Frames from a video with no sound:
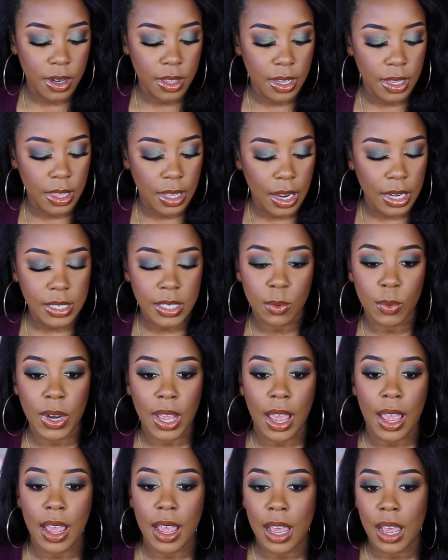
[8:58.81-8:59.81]
And the next one
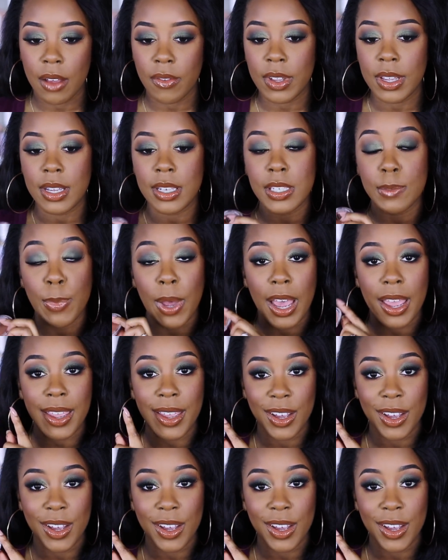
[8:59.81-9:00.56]
I have is by